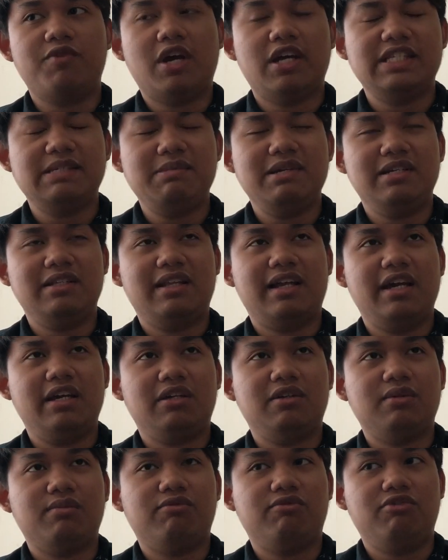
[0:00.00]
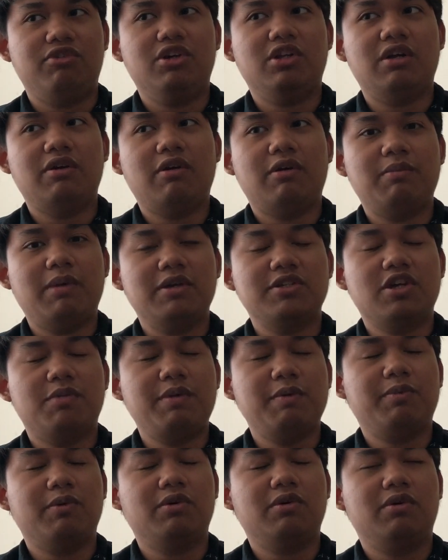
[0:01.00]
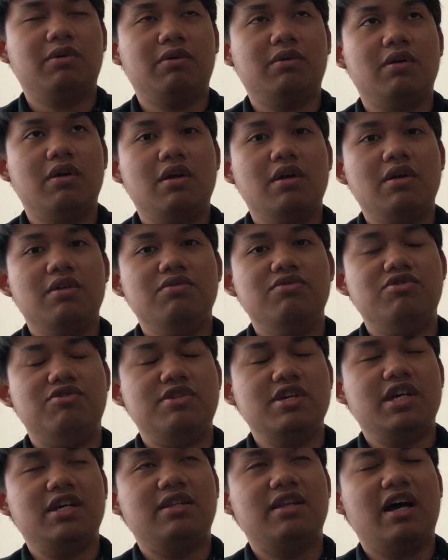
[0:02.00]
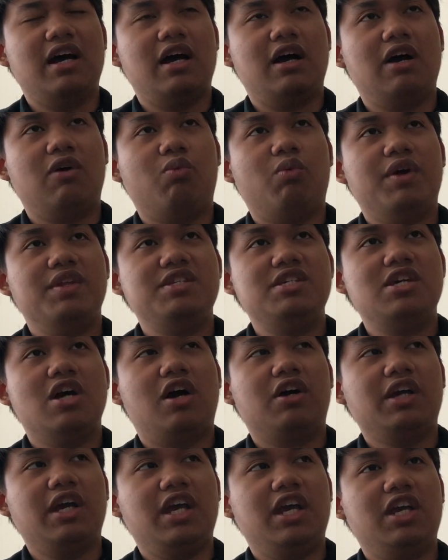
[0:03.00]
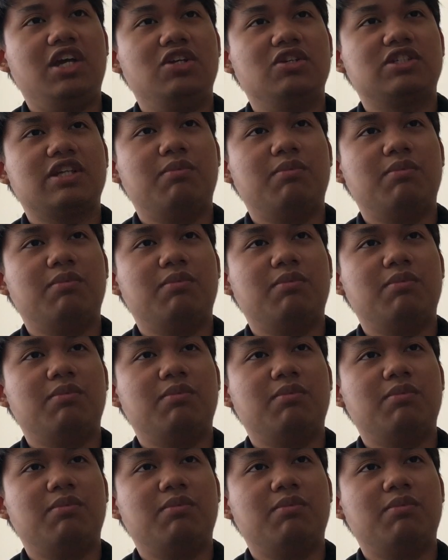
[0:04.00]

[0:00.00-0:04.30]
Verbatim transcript: You have to be like, real, I mean, some people did uh when young age.